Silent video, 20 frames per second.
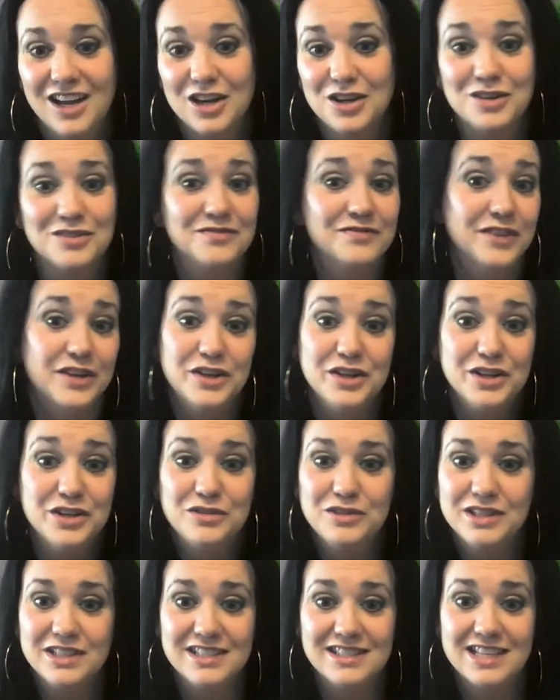A very
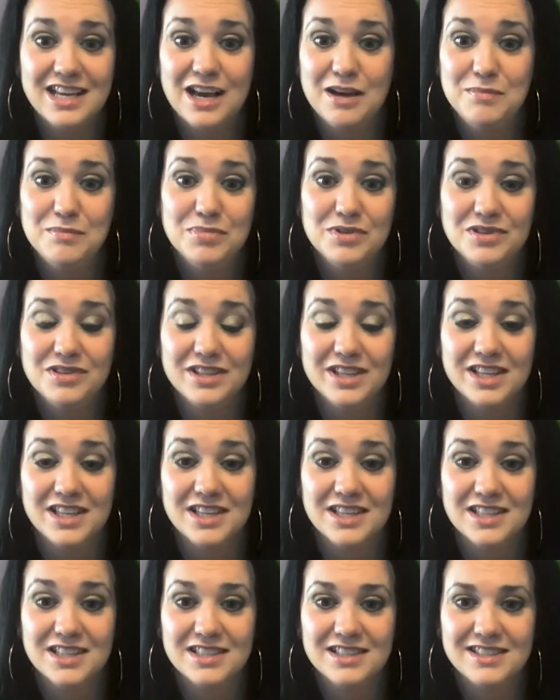good example
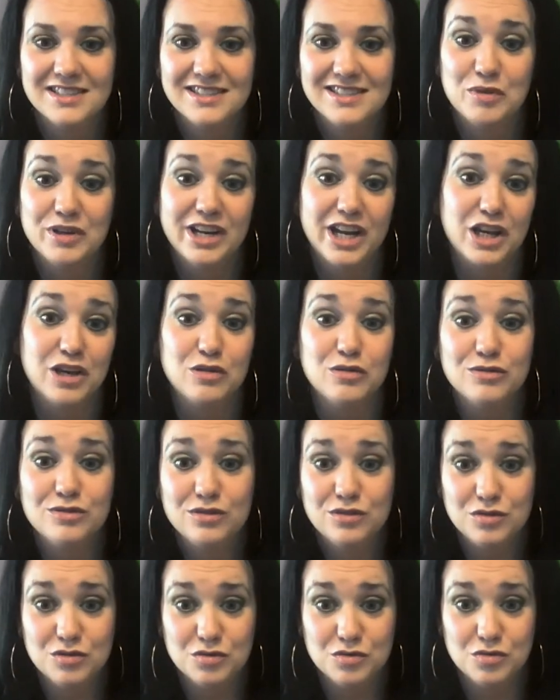is when I
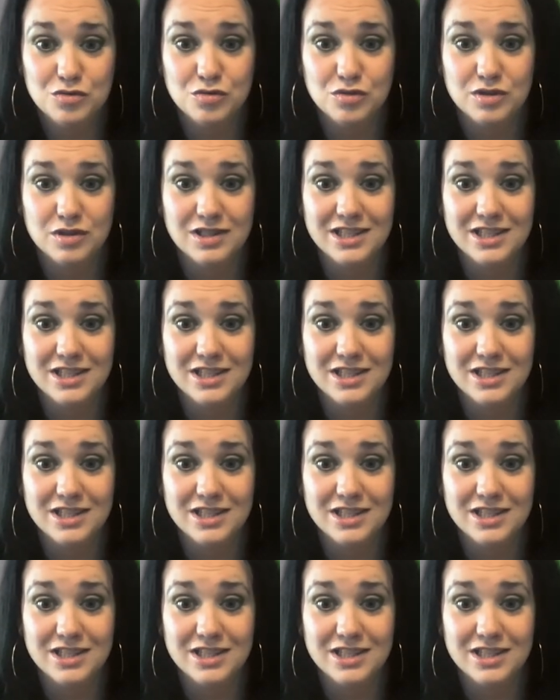used to